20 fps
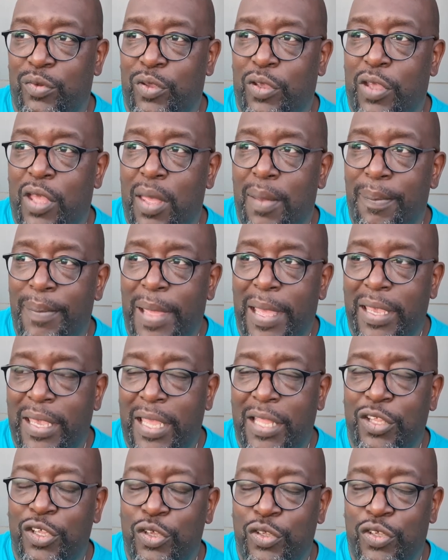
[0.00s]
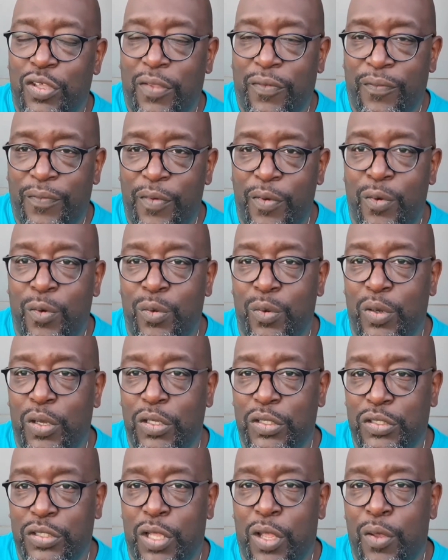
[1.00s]
come back and you just feel
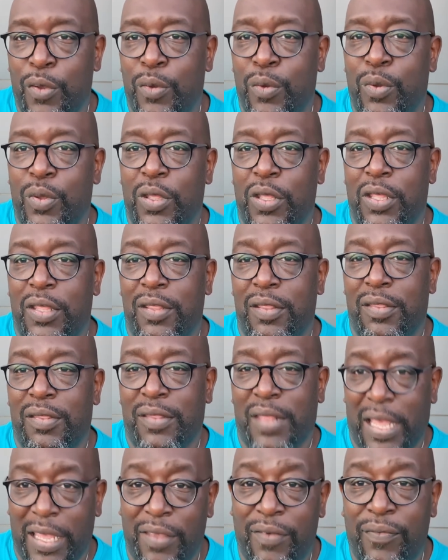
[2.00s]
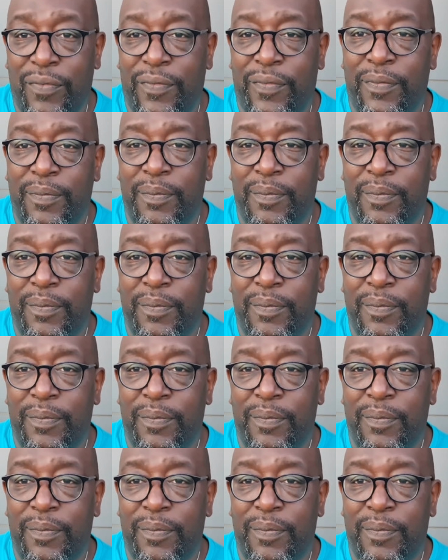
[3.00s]
so safe,